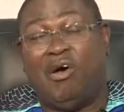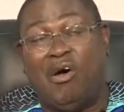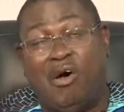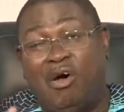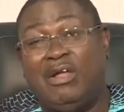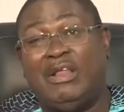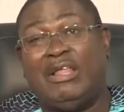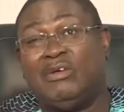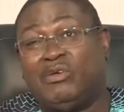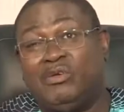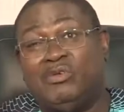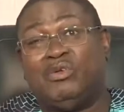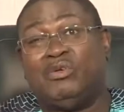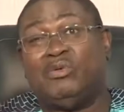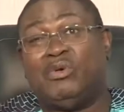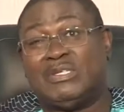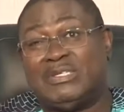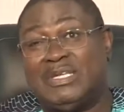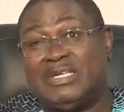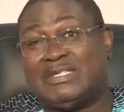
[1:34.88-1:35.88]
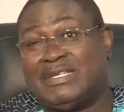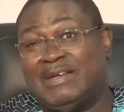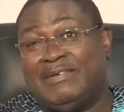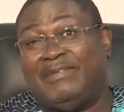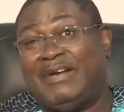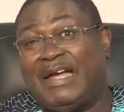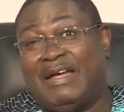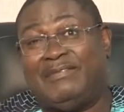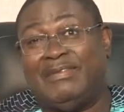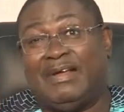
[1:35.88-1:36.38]
All he could do was just
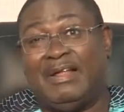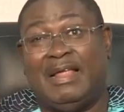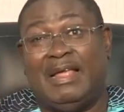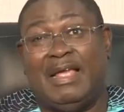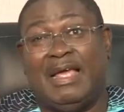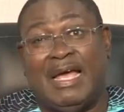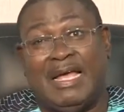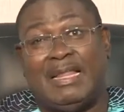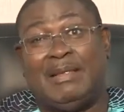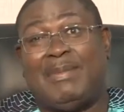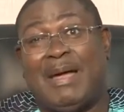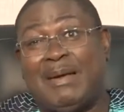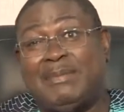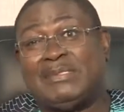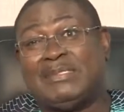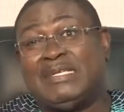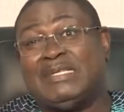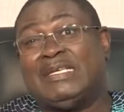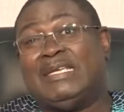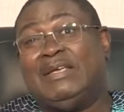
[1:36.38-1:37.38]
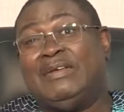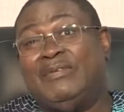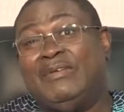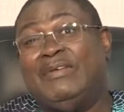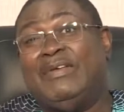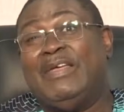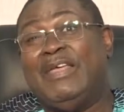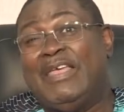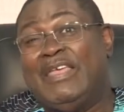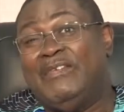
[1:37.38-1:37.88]
survive. And the Bible says he
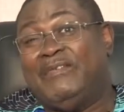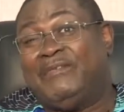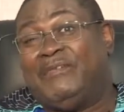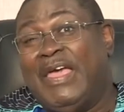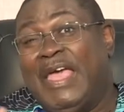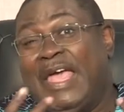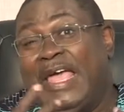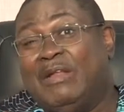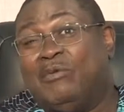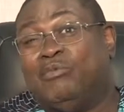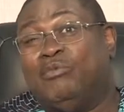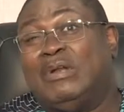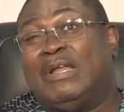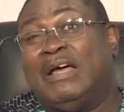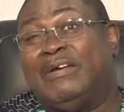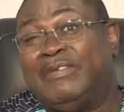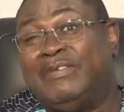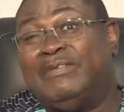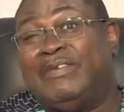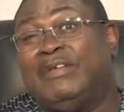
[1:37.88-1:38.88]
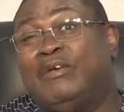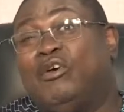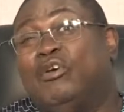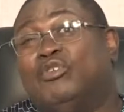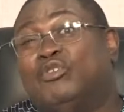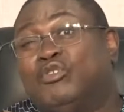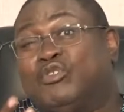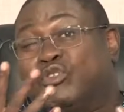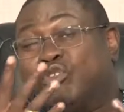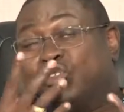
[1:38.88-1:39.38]
fain would have even
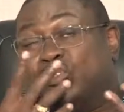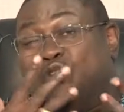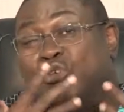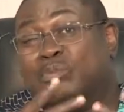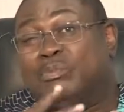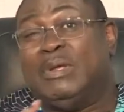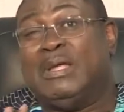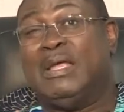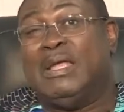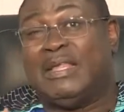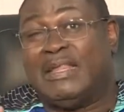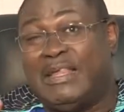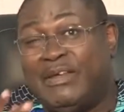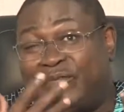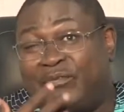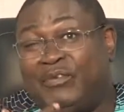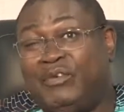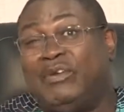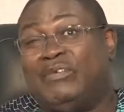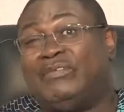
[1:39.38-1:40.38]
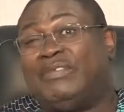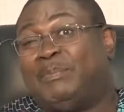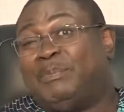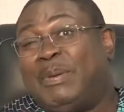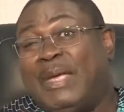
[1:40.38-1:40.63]
consumed the food of the